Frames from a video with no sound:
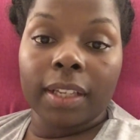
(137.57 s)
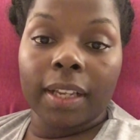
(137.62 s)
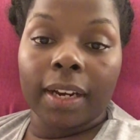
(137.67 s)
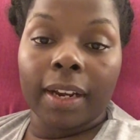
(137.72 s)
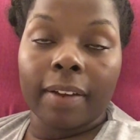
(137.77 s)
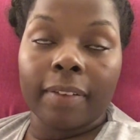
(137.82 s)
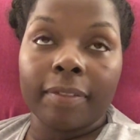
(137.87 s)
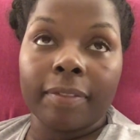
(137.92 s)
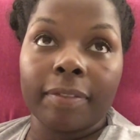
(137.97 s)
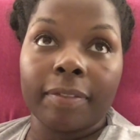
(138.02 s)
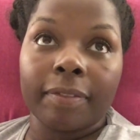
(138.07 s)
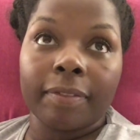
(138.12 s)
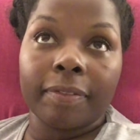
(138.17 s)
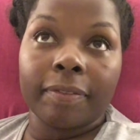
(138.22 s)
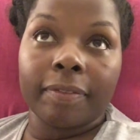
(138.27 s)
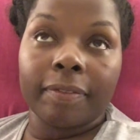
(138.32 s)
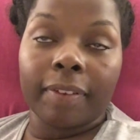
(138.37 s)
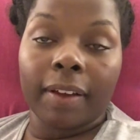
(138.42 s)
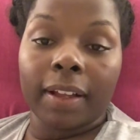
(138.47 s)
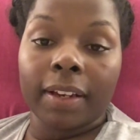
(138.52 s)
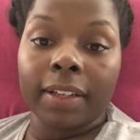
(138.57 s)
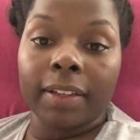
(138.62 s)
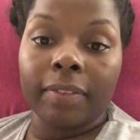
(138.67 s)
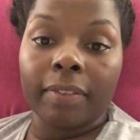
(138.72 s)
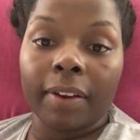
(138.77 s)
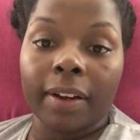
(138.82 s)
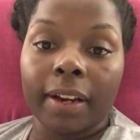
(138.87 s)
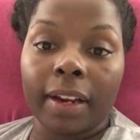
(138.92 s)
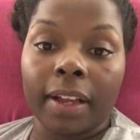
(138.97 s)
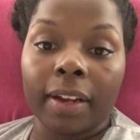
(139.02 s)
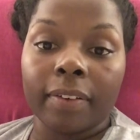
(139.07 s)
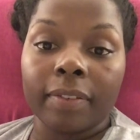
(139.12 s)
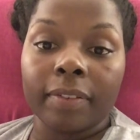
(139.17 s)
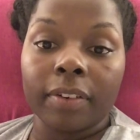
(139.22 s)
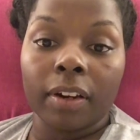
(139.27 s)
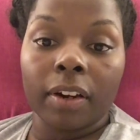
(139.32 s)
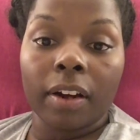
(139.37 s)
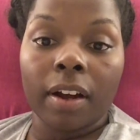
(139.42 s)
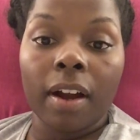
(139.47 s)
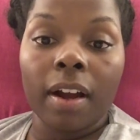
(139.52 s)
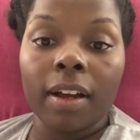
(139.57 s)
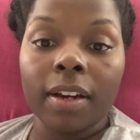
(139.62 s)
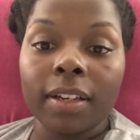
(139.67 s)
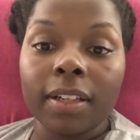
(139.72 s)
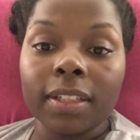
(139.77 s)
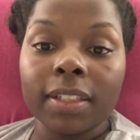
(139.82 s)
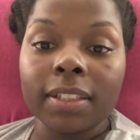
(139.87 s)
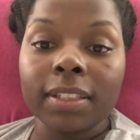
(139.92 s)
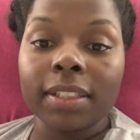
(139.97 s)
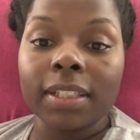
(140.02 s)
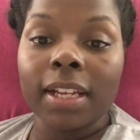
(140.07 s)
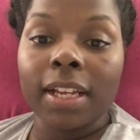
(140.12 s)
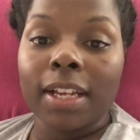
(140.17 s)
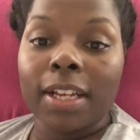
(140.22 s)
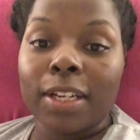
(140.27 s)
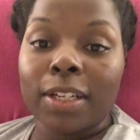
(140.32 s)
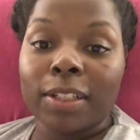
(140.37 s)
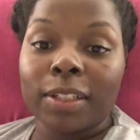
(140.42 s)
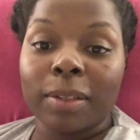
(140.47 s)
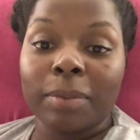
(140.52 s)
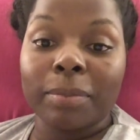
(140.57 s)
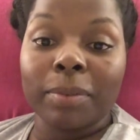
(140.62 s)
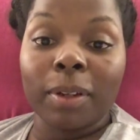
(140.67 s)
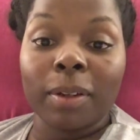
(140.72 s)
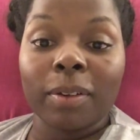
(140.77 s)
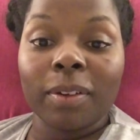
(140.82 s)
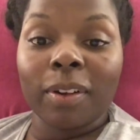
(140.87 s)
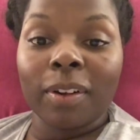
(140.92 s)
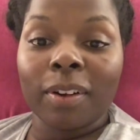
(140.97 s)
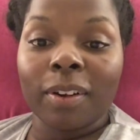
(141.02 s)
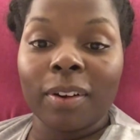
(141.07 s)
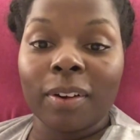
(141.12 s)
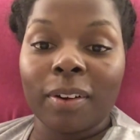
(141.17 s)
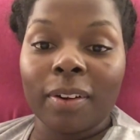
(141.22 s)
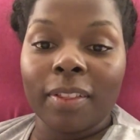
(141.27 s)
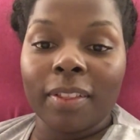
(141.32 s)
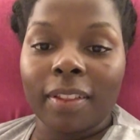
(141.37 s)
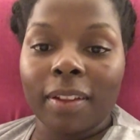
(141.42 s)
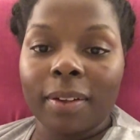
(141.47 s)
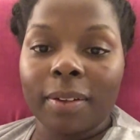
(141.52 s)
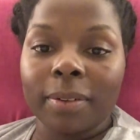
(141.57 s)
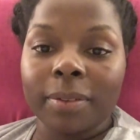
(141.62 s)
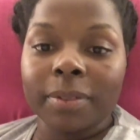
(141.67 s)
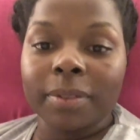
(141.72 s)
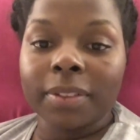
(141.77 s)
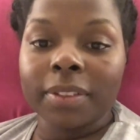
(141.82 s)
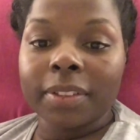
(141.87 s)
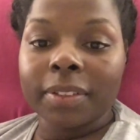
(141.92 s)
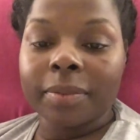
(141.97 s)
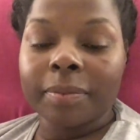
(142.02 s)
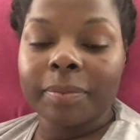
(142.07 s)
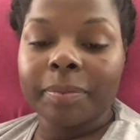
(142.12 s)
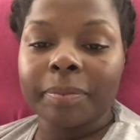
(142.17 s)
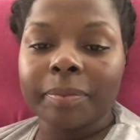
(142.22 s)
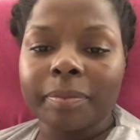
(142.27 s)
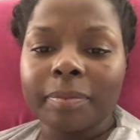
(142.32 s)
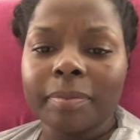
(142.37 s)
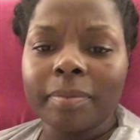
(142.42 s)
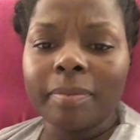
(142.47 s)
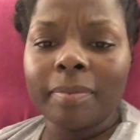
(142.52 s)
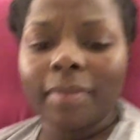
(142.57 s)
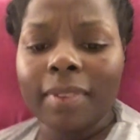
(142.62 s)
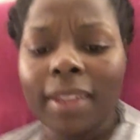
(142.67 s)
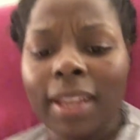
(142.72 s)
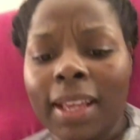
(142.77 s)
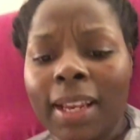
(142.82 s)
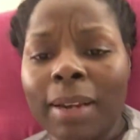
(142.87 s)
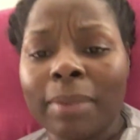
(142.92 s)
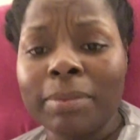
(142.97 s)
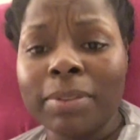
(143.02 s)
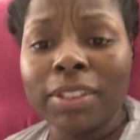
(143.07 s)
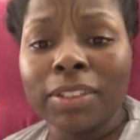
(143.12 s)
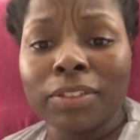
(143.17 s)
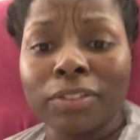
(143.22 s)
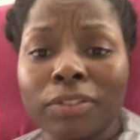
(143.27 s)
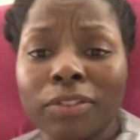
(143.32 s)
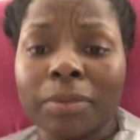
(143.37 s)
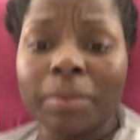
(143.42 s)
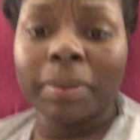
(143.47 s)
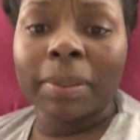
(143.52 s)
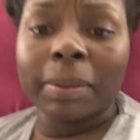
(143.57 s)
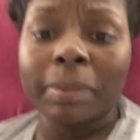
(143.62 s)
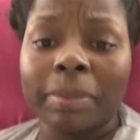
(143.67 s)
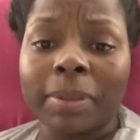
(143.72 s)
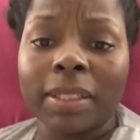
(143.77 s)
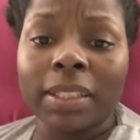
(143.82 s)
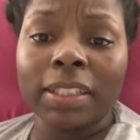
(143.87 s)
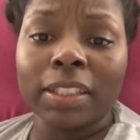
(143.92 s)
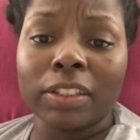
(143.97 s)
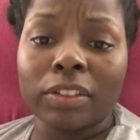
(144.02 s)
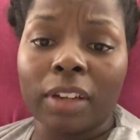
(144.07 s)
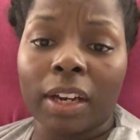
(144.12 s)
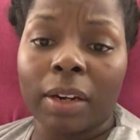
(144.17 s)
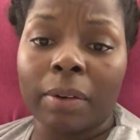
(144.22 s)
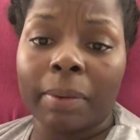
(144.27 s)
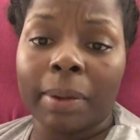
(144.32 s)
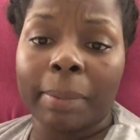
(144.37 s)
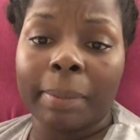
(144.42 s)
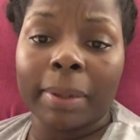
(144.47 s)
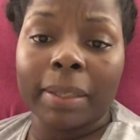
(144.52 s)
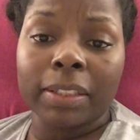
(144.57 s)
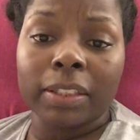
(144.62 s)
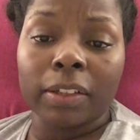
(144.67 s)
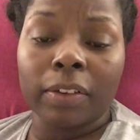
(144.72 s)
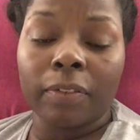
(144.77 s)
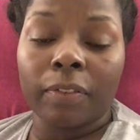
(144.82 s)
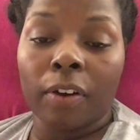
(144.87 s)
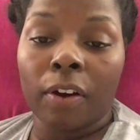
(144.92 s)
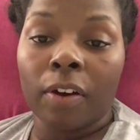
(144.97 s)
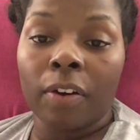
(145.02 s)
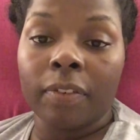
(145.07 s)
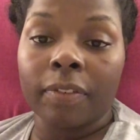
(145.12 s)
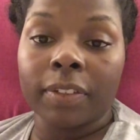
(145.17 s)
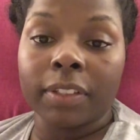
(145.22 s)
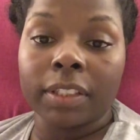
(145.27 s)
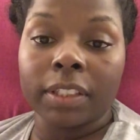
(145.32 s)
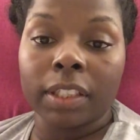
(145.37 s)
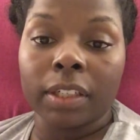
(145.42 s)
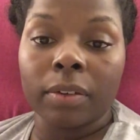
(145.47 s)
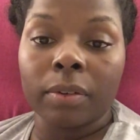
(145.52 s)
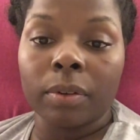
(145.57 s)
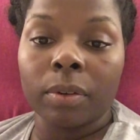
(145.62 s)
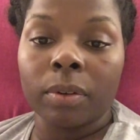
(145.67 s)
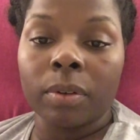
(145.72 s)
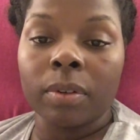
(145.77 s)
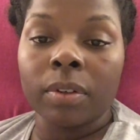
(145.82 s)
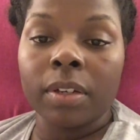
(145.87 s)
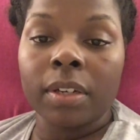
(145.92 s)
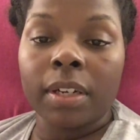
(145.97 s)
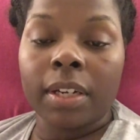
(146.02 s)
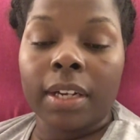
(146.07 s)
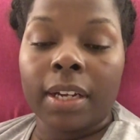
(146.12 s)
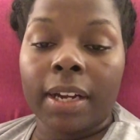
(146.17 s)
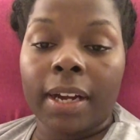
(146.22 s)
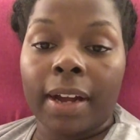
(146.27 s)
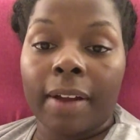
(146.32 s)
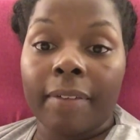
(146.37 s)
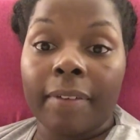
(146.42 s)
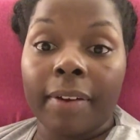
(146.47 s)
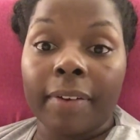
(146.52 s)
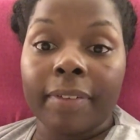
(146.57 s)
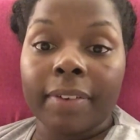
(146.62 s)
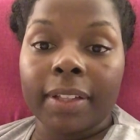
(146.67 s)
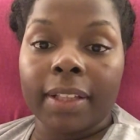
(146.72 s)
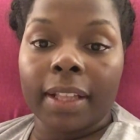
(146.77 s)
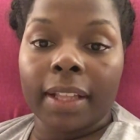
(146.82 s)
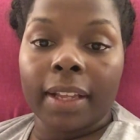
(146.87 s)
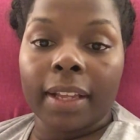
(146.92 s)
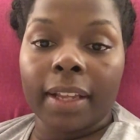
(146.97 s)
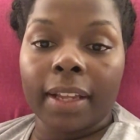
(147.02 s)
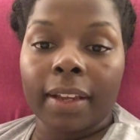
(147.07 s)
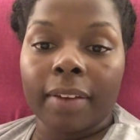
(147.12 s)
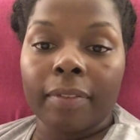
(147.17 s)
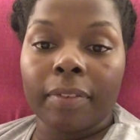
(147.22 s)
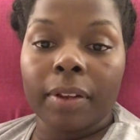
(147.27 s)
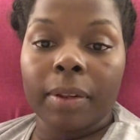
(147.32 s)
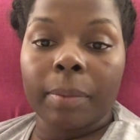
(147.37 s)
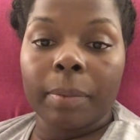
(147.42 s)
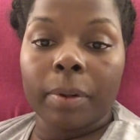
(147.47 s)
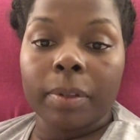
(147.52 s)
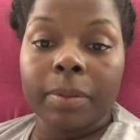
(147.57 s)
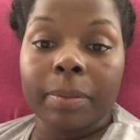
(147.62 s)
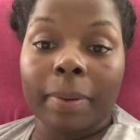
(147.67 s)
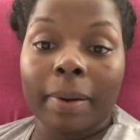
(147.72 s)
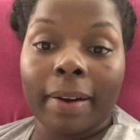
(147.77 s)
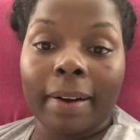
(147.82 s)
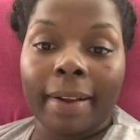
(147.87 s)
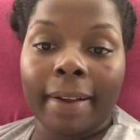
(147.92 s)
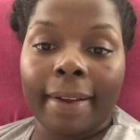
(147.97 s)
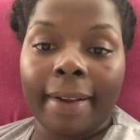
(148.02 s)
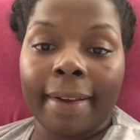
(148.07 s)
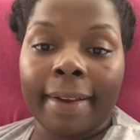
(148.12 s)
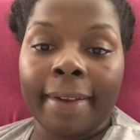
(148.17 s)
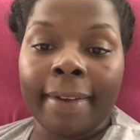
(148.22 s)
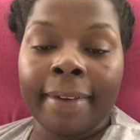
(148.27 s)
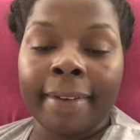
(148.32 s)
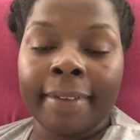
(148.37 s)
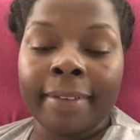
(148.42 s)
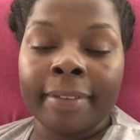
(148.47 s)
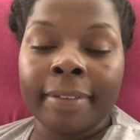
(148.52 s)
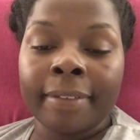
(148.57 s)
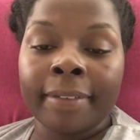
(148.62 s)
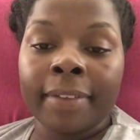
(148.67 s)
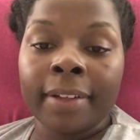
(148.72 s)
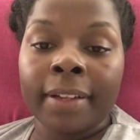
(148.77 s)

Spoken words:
I've finally ran out of narcotics, so I'm no longer on those. And I'm just completely trying to wean myself off in general of everything. For the most part, I have.